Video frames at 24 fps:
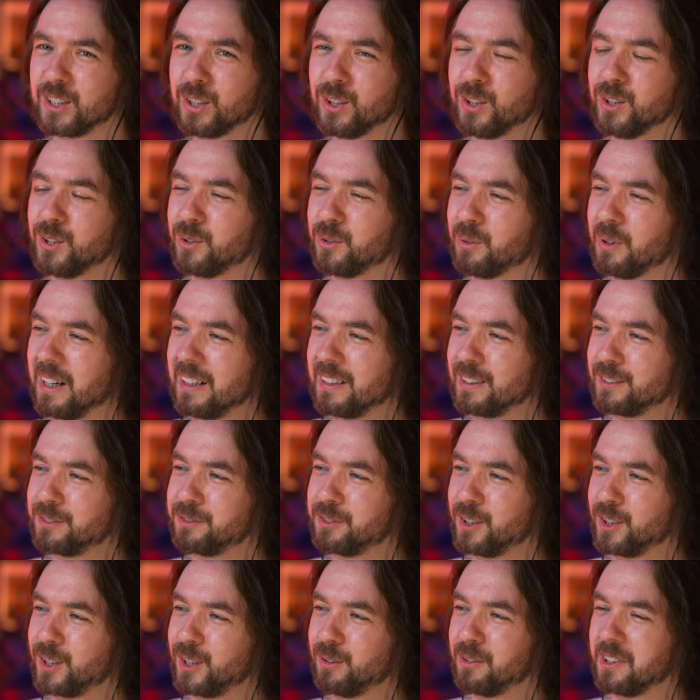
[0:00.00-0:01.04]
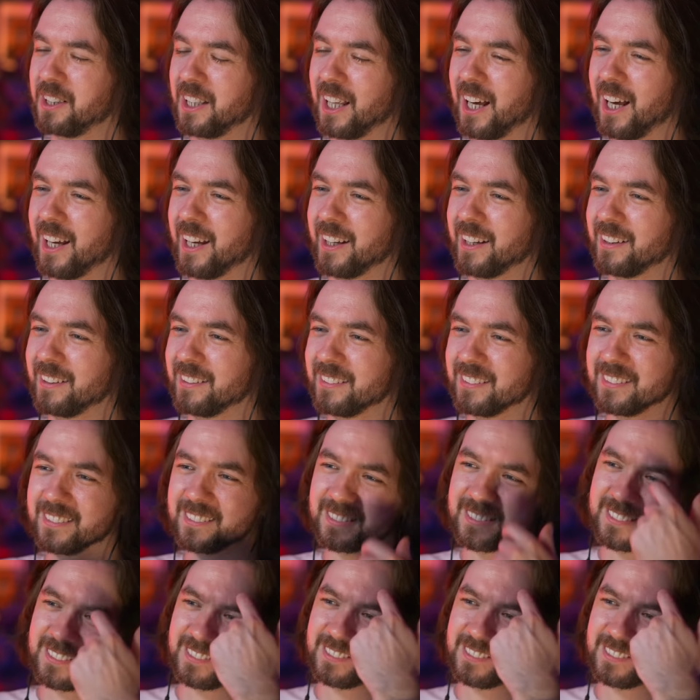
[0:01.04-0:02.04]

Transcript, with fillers: Dude, why the fuck you lying?